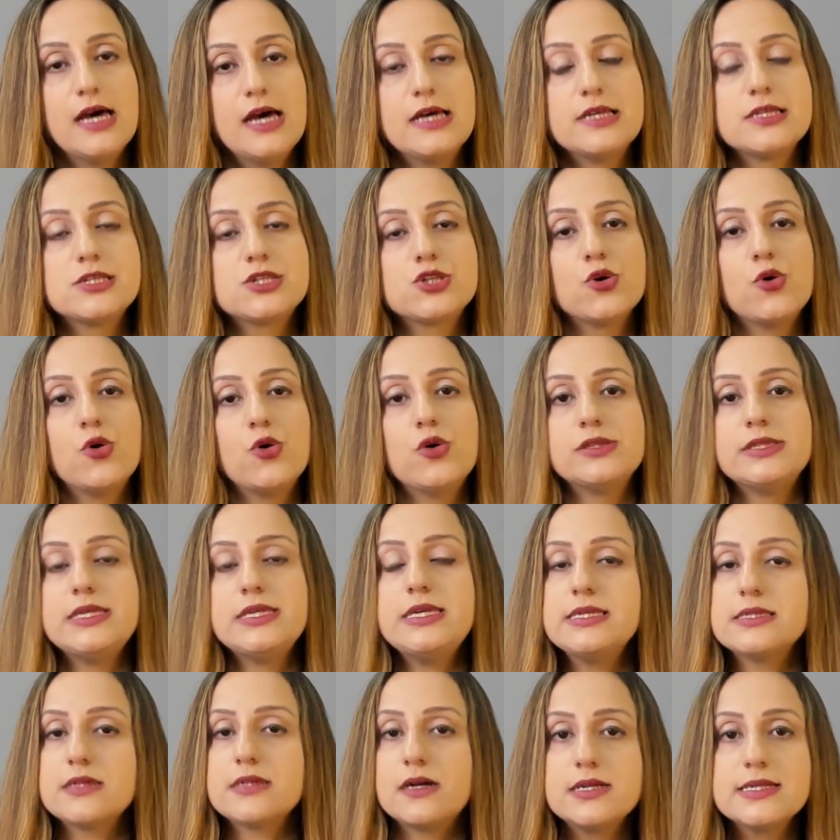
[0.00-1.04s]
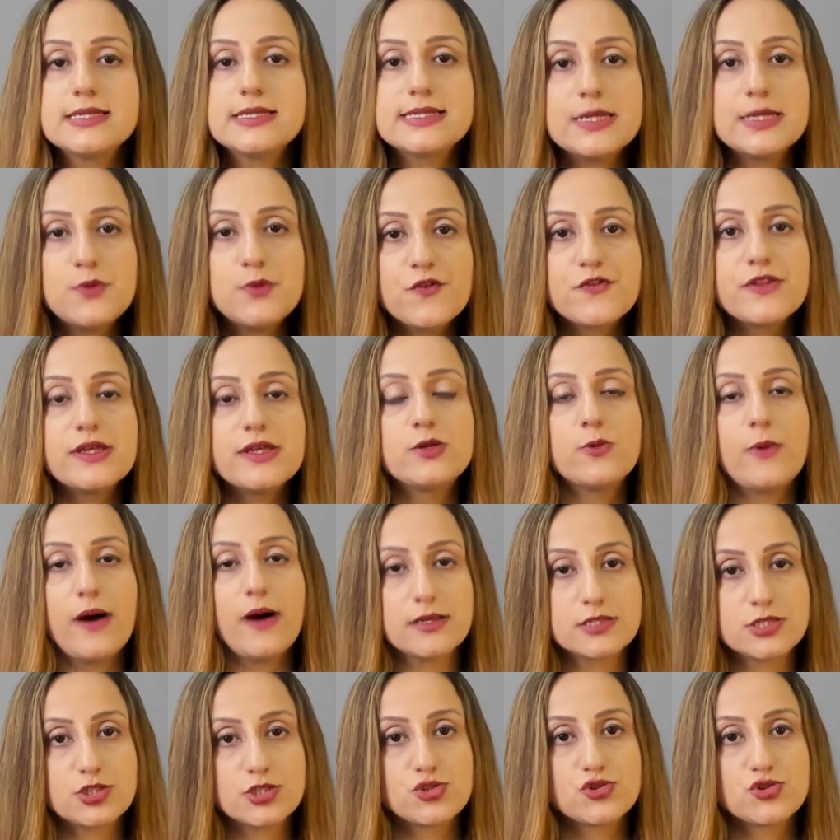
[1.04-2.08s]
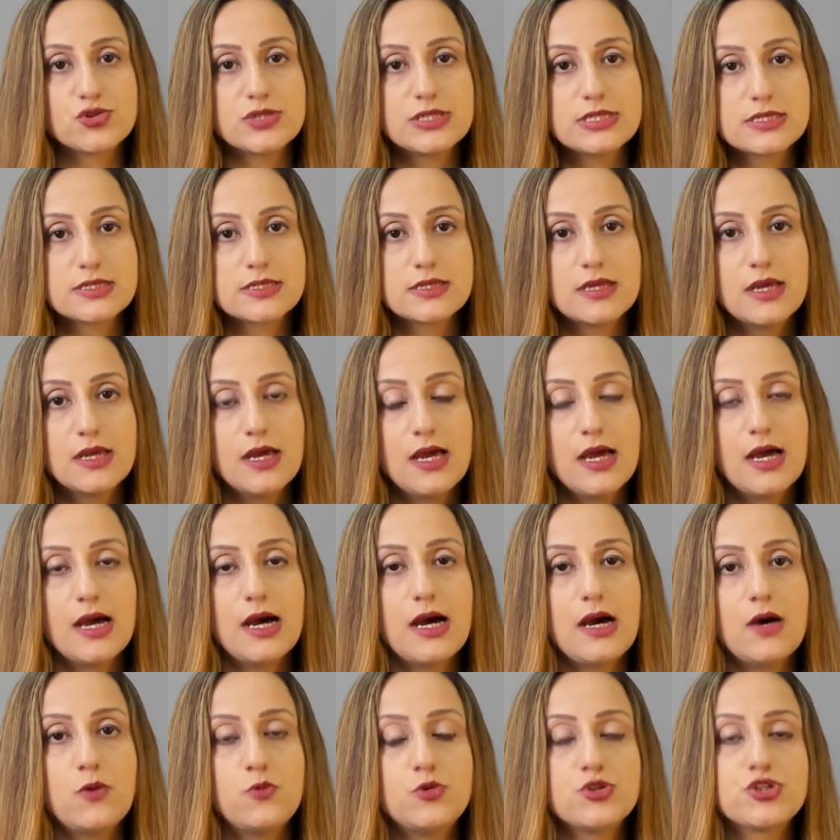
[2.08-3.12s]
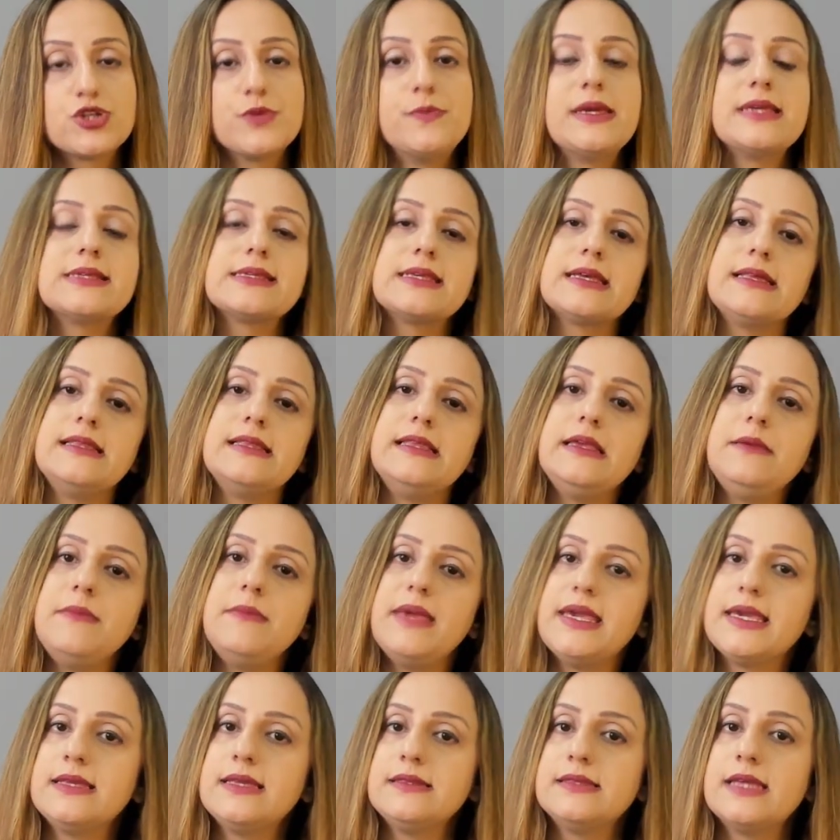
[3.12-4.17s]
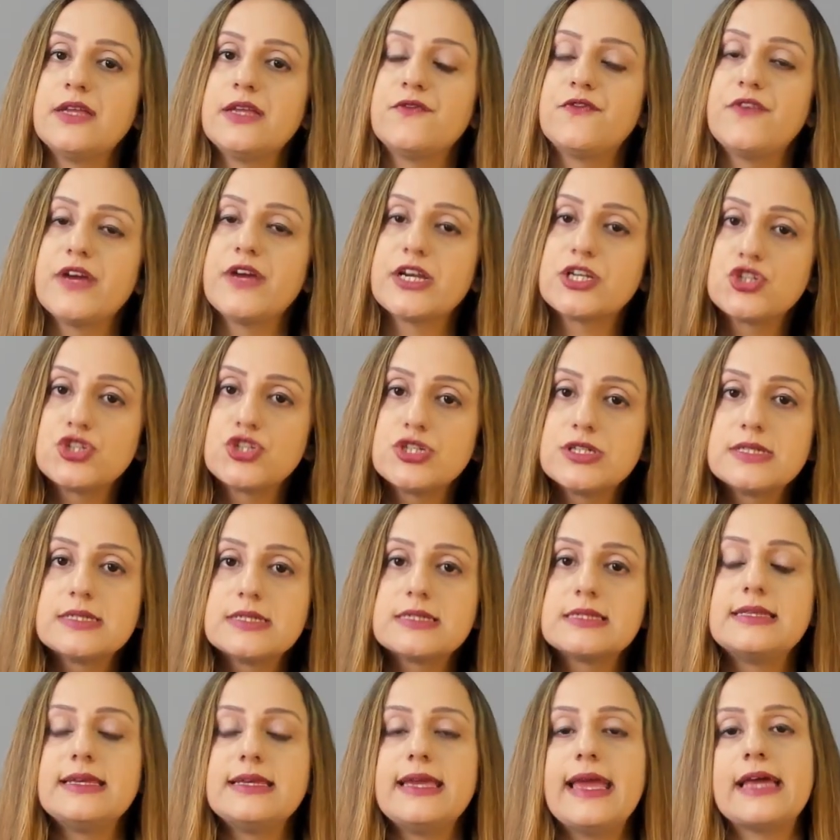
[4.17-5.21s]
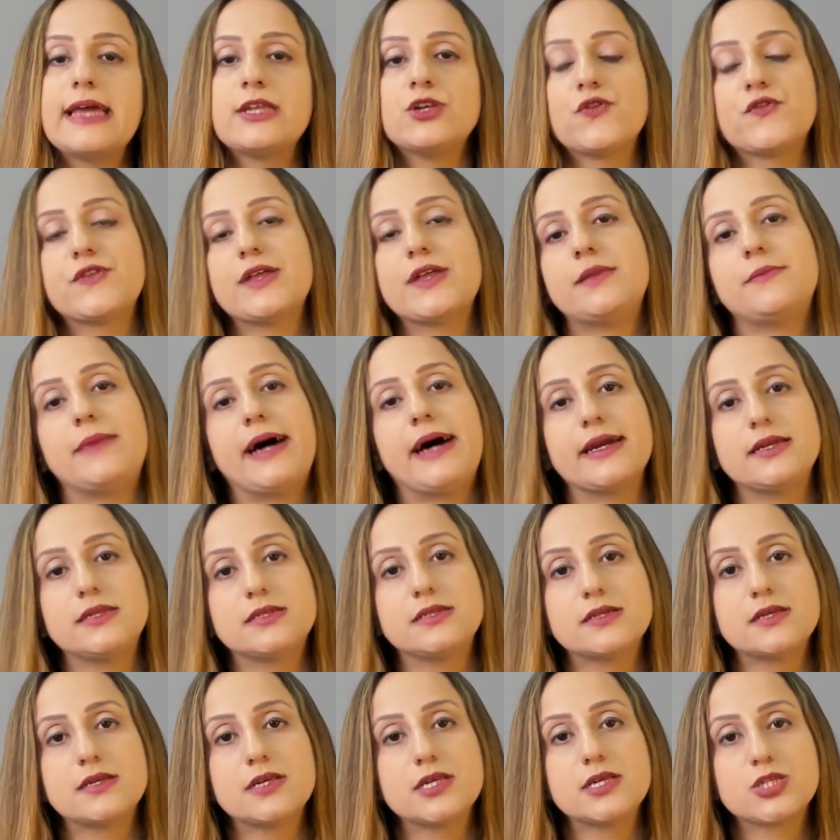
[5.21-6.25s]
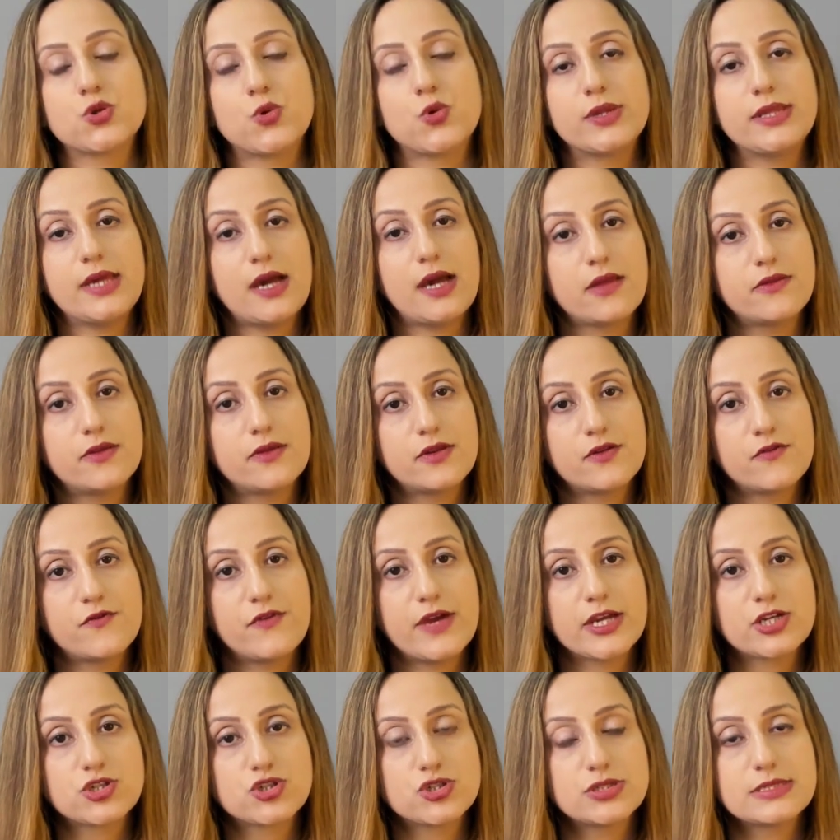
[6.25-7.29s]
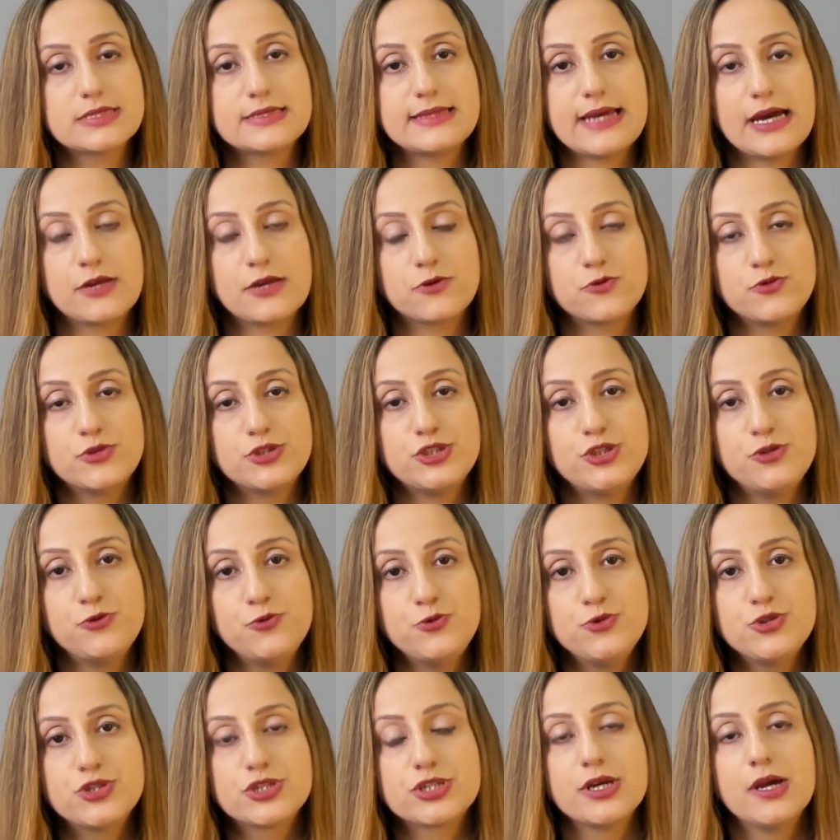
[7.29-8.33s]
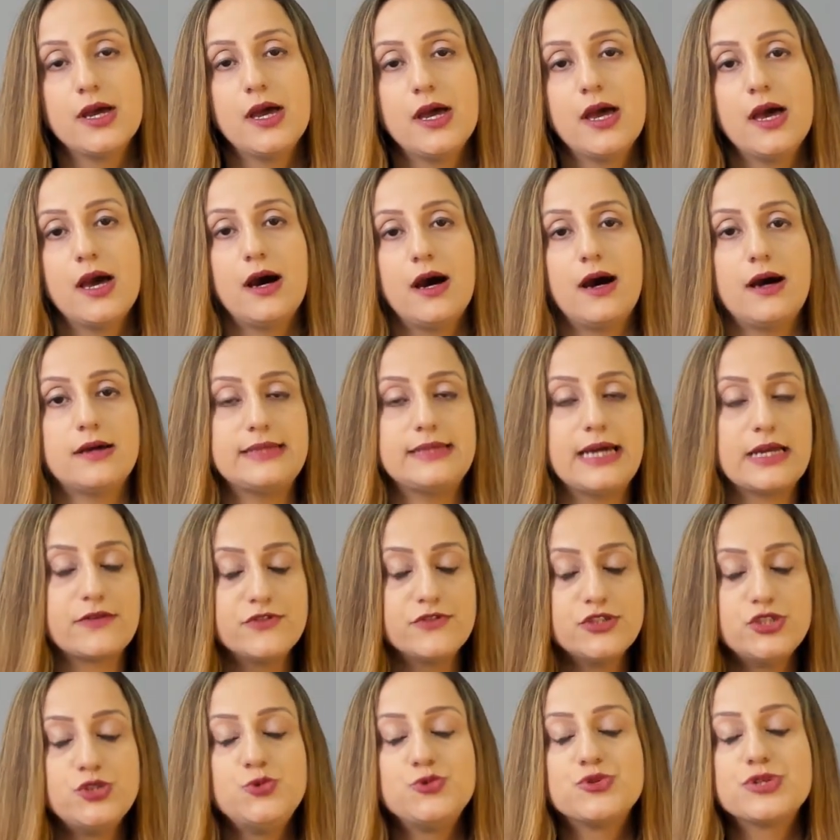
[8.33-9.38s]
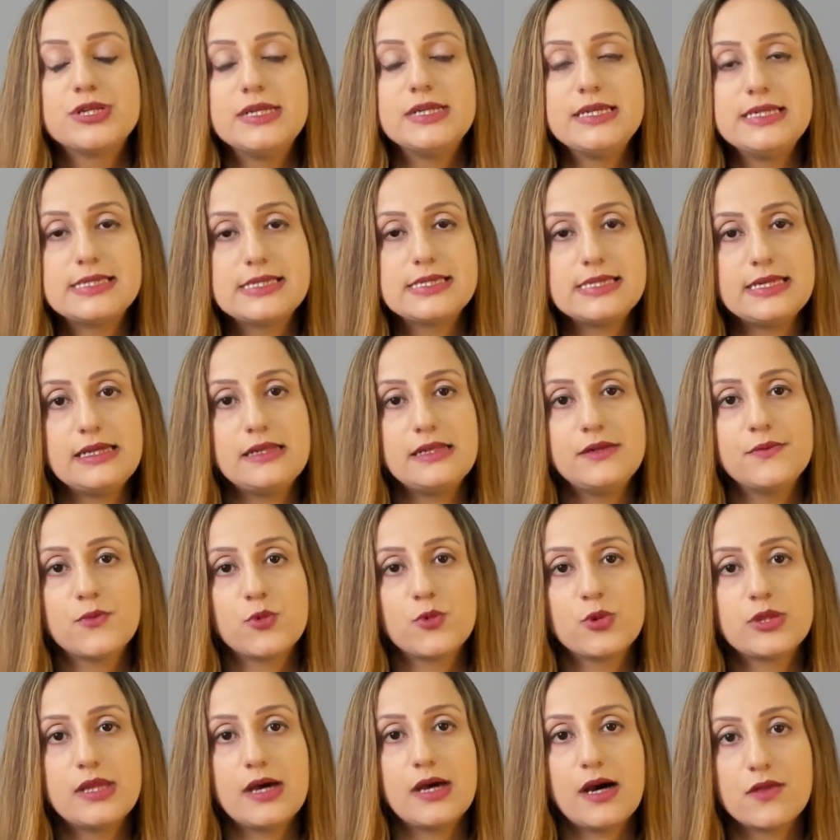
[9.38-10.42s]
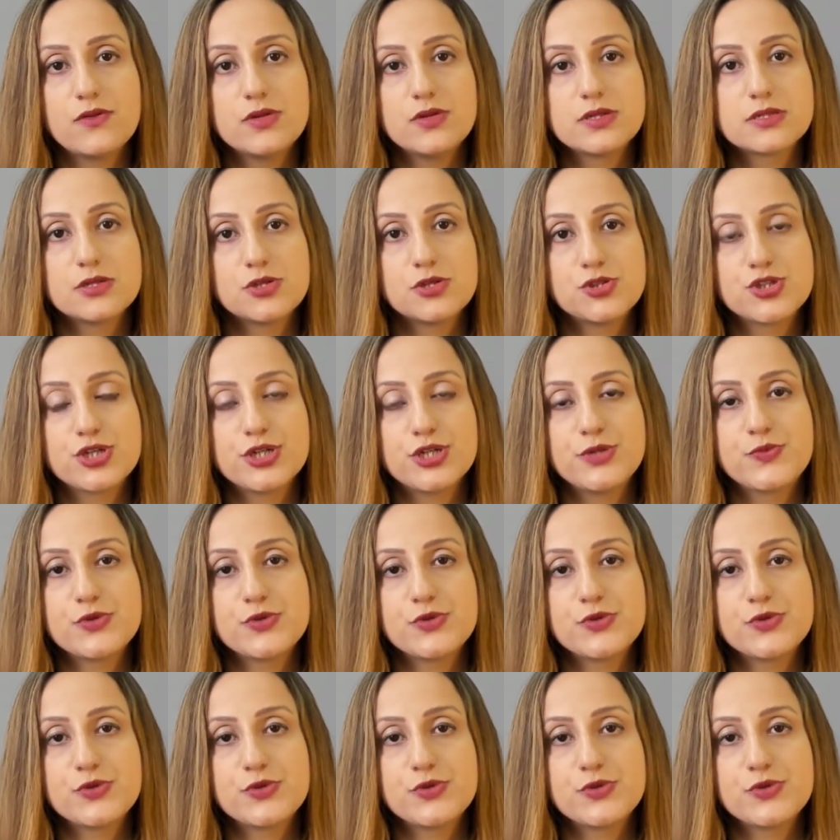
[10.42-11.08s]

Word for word: So these are some of the advantages, uh, which are basically making the infections, the end endophthalmitis or the other infections that were used, uh, that were usually seen with other surgical